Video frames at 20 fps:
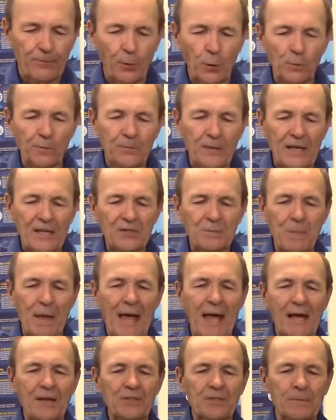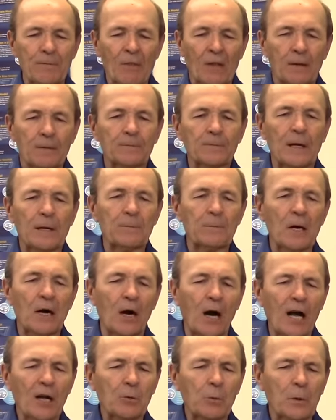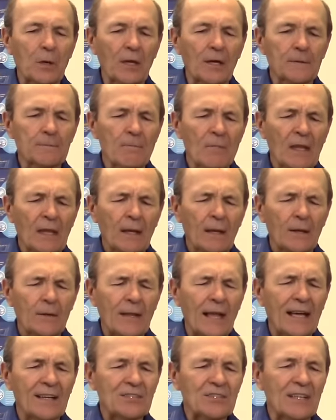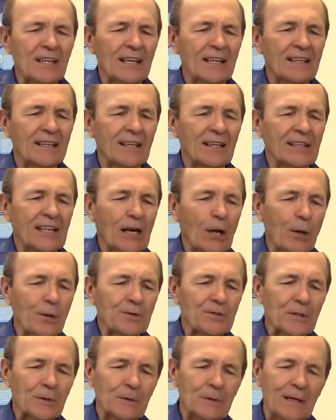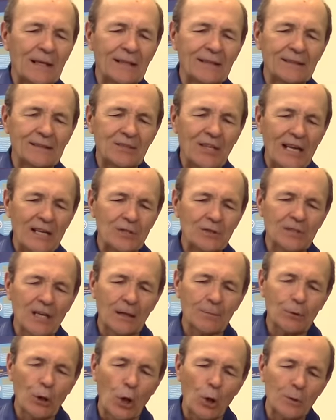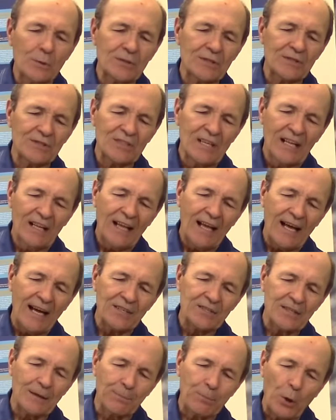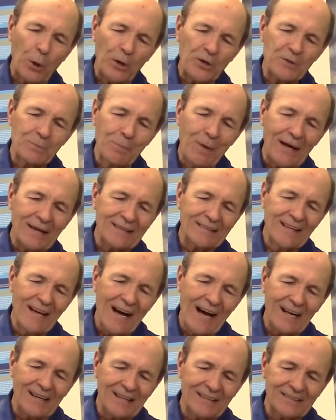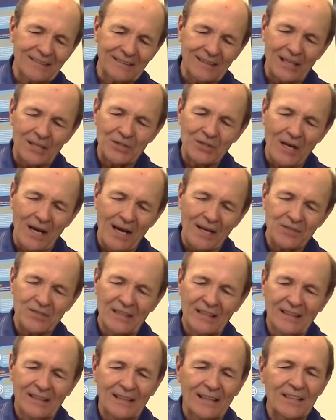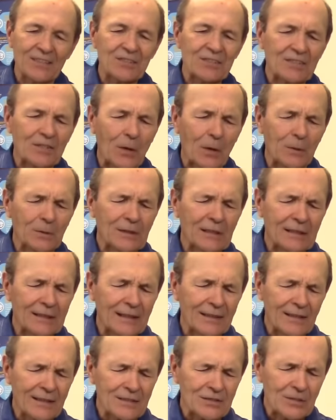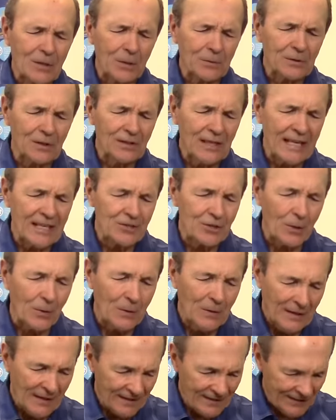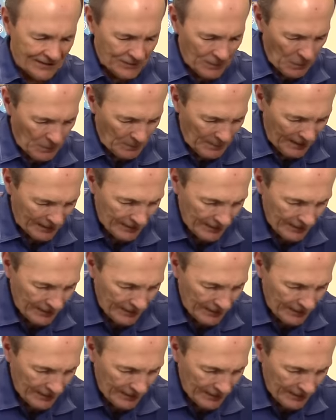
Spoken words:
full face mask from Aqualung that also takes double hoses, has a purge button on it and exhaust. This is called the nasal, this old